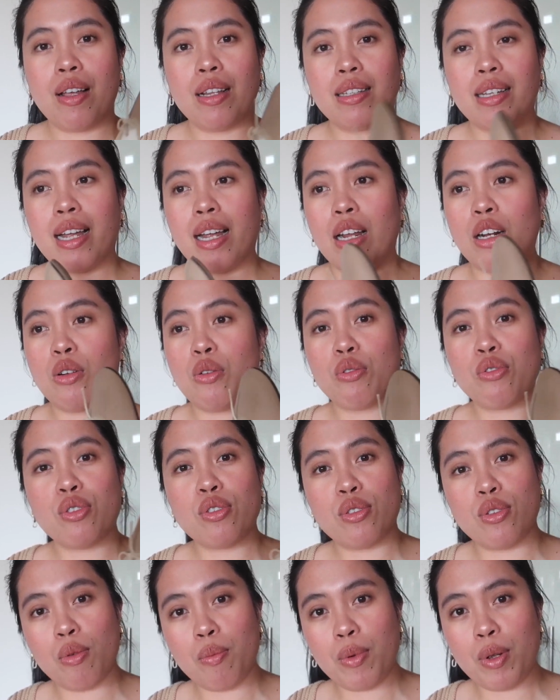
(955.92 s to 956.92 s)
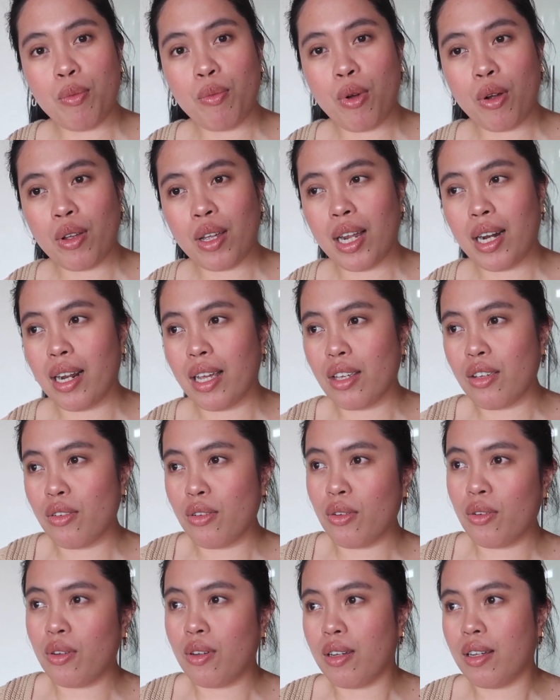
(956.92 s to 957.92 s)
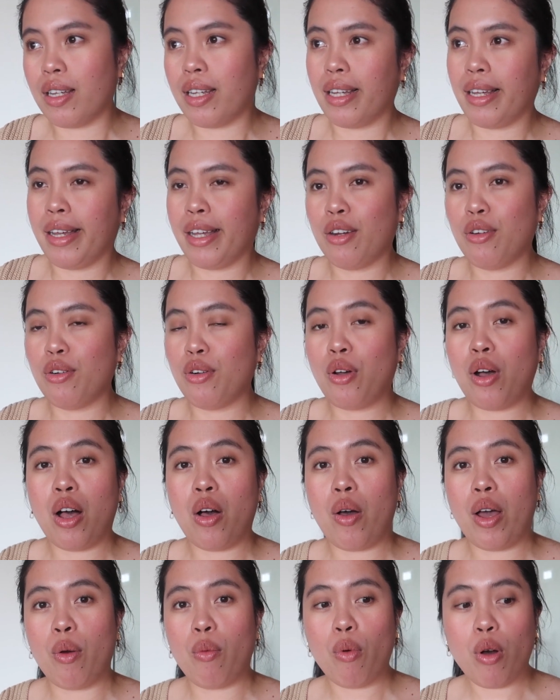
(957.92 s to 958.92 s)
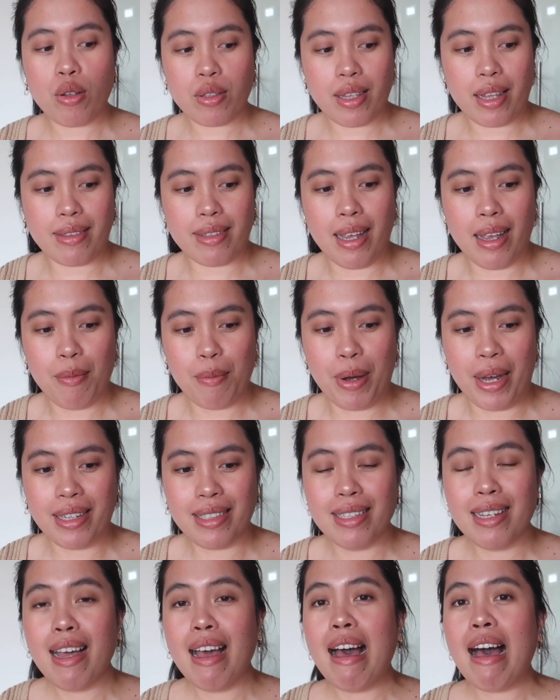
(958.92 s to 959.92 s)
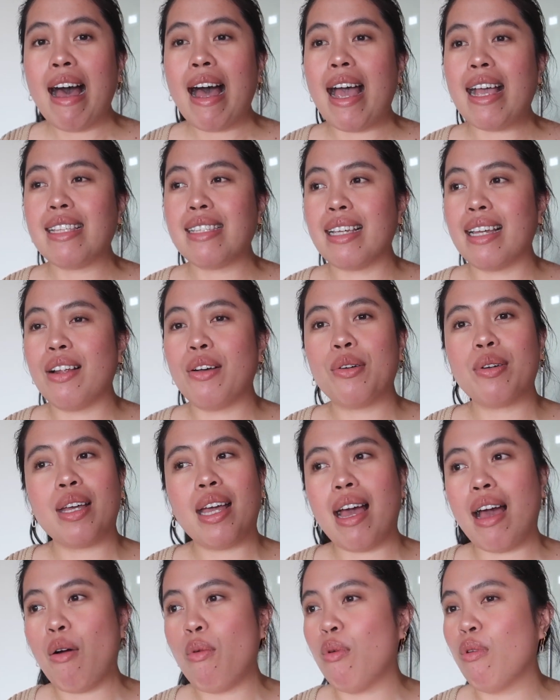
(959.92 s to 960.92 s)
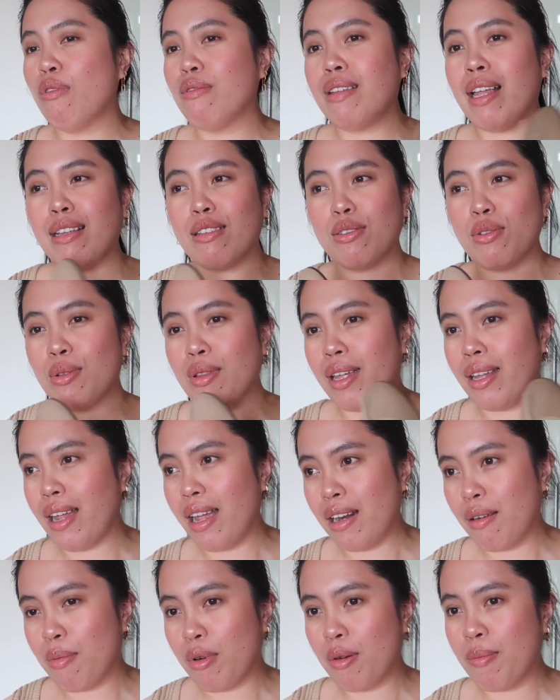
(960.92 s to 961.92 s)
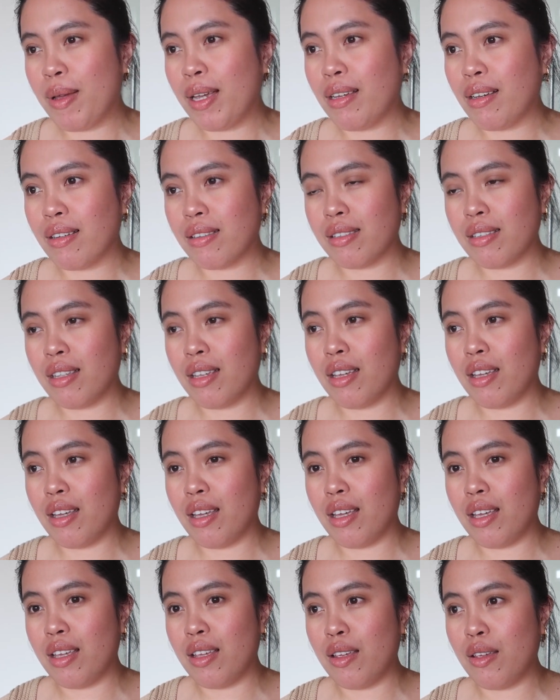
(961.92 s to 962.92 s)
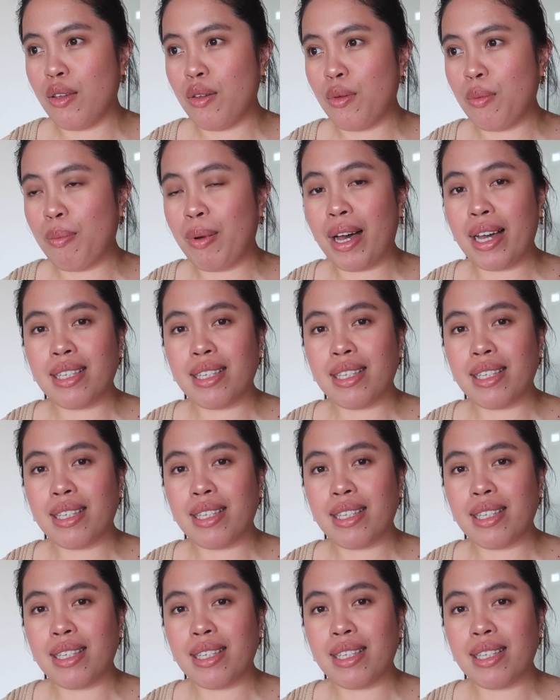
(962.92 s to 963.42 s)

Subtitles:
felt like it looked stupid walking like, you know, I don't know how I walked that day, but I said okay, I will not do that anymore because you